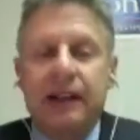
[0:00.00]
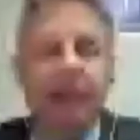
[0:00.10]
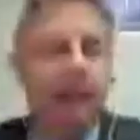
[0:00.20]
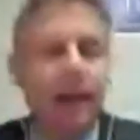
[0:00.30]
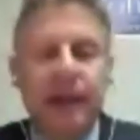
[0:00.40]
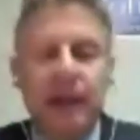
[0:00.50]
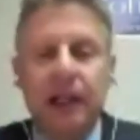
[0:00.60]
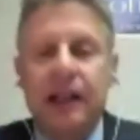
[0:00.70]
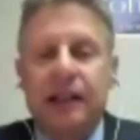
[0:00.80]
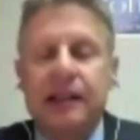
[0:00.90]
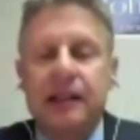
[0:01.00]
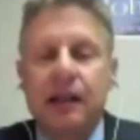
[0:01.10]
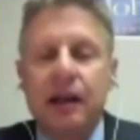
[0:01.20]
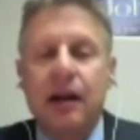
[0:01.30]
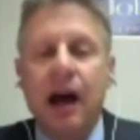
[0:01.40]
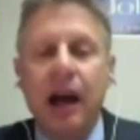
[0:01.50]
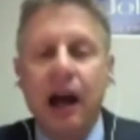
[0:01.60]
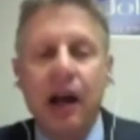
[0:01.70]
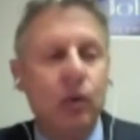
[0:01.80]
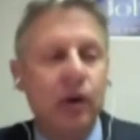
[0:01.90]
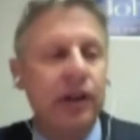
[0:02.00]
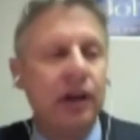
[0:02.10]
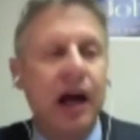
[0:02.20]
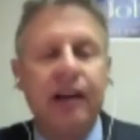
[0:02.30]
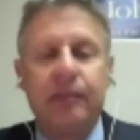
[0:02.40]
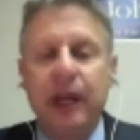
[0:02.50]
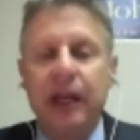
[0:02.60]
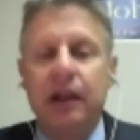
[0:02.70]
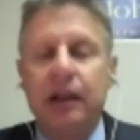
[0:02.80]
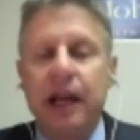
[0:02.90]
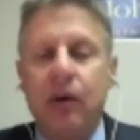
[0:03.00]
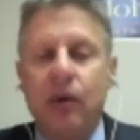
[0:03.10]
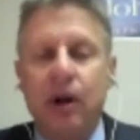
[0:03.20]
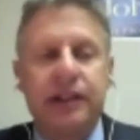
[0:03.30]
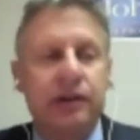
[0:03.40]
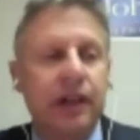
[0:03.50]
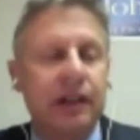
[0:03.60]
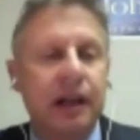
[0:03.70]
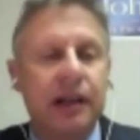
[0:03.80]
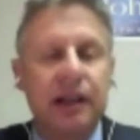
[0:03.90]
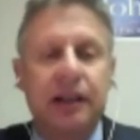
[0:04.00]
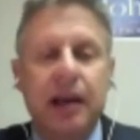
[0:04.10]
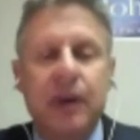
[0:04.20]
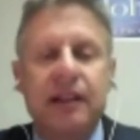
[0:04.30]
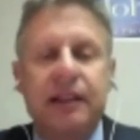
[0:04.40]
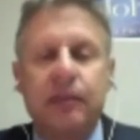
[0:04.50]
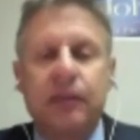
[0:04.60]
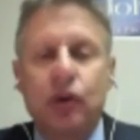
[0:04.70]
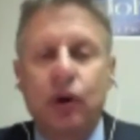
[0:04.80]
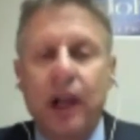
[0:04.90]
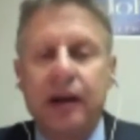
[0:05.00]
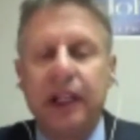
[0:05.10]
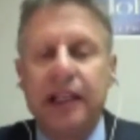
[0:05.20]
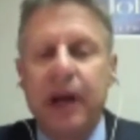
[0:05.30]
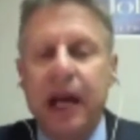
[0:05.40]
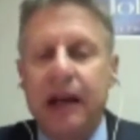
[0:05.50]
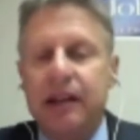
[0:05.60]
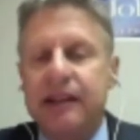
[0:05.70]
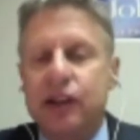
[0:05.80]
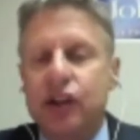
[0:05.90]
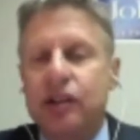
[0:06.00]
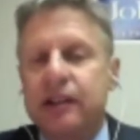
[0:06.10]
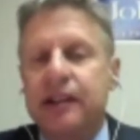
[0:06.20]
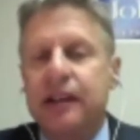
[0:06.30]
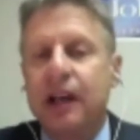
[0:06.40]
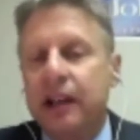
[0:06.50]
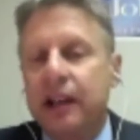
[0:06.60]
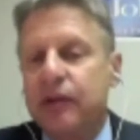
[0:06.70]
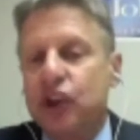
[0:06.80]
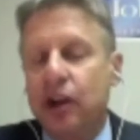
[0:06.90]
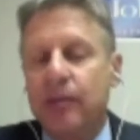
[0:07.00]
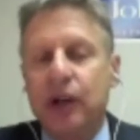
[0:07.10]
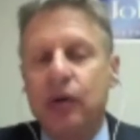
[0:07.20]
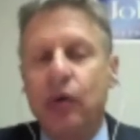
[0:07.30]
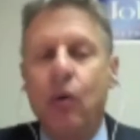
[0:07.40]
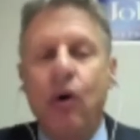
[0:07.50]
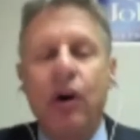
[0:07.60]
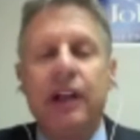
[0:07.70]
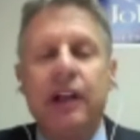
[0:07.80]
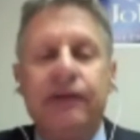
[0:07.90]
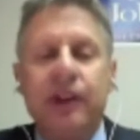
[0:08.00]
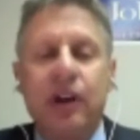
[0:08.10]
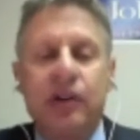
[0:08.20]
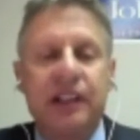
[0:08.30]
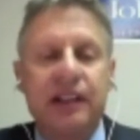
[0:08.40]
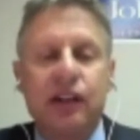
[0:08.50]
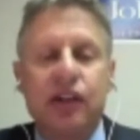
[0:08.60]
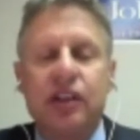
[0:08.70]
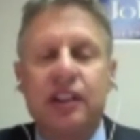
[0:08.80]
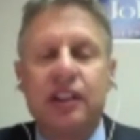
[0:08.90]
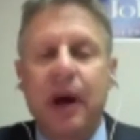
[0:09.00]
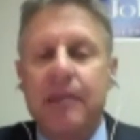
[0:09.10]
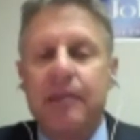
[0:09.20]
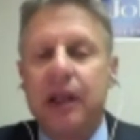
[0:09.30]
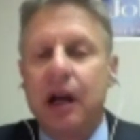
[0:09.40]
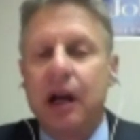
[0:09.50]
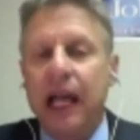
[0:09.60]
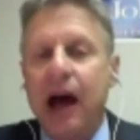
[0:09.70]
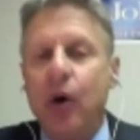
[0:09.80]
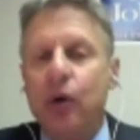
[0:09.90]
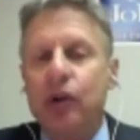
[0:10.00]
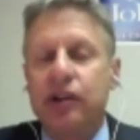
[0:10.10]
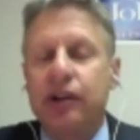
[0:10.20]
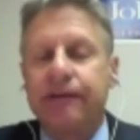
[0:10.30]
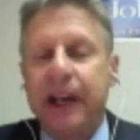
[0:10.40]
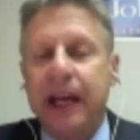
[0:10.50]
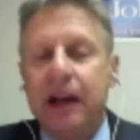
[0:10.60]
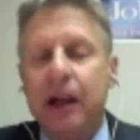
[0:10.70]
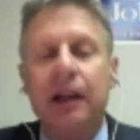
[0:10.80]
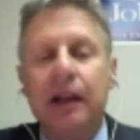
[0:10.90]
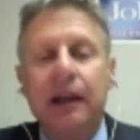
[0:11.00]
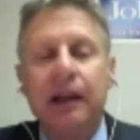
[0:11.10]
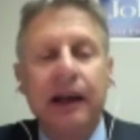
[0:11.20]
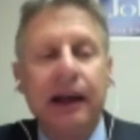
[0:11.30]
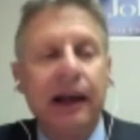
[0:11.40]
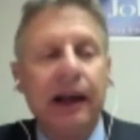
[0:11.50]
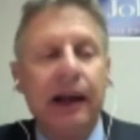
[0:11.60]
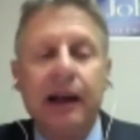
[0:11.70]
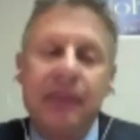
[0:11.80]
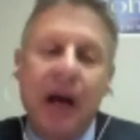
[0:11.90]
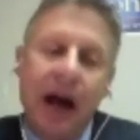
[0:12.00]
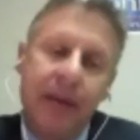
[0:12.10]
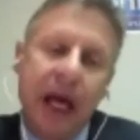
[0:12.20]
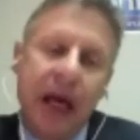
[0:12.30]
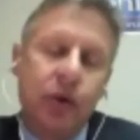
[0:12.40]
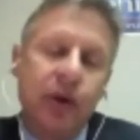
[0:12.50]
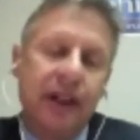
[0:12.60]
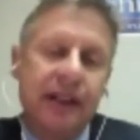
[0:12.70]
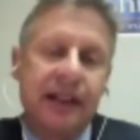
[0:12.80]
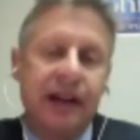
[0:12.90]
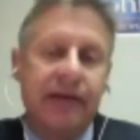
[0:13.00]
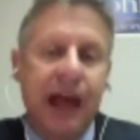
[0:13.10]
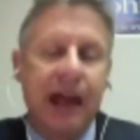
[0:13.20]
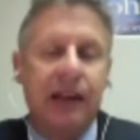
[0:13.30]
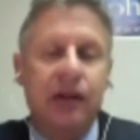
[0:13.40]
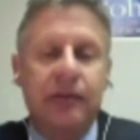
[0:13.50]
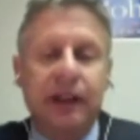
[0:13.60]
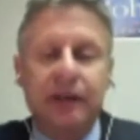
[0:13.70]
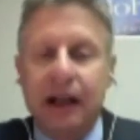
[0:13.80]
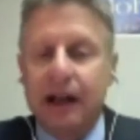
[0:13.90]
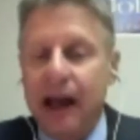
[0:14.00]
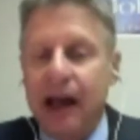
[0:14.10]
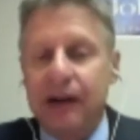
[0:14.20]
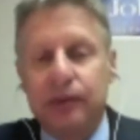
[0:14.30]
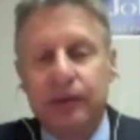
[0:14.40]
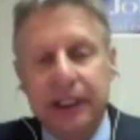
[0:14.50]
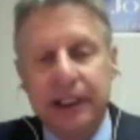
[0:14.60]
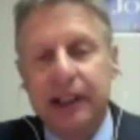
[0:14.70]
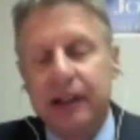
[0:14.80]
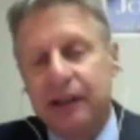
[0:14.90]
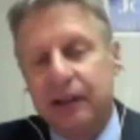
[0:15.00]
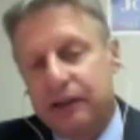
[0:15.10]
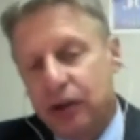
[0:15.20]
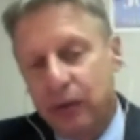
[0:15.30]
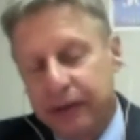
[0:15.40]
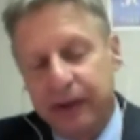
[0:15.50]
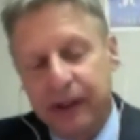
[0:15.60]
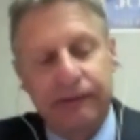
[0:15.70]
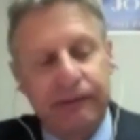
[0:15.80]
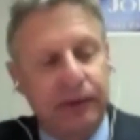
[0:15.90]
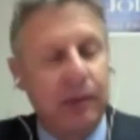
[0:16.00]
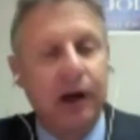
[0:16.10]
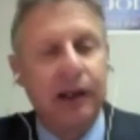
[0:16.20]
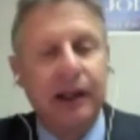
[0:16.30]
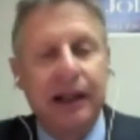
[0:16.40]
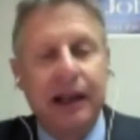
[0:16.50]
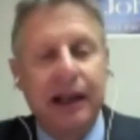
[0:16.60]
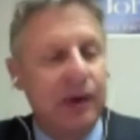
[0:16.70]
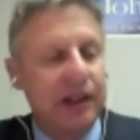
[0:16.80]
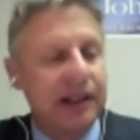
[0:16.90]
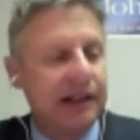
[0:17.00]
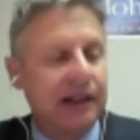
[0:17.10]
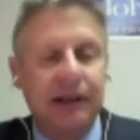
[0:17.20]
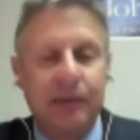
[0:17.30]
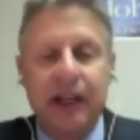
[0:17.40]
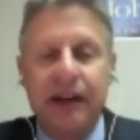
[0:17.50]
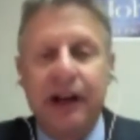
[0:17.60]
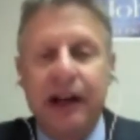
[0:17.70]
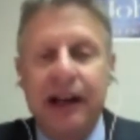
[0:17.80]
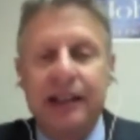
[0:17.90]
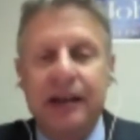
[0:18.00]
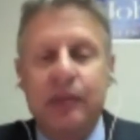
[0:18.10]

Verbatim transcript: the top of the list. Uh, I, I, would not have bailed out Wall Street. I think that they made some incredibly bad decisions. They should have been rewarded for those decisions by being allowed to fail. And um, I'm not doing this in a vacuum. I've got a lot of really terrific free market economists that have been advising me